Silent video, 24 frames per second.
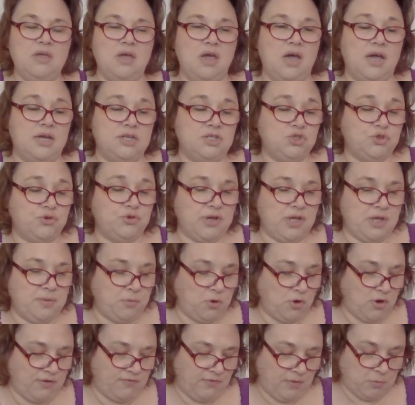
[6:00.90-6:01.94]
uh, trim
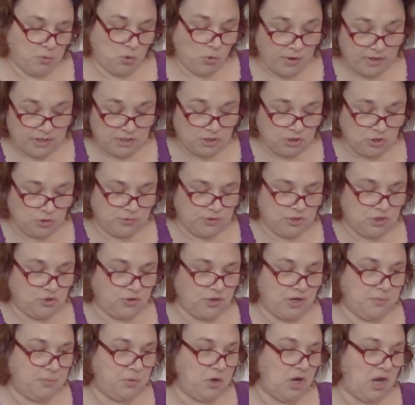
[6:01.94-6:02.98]
or if I'm going to do a
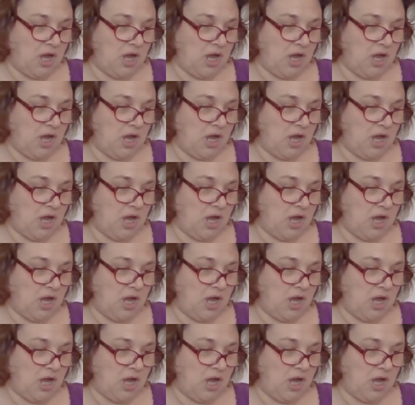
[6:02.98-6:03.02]
trim or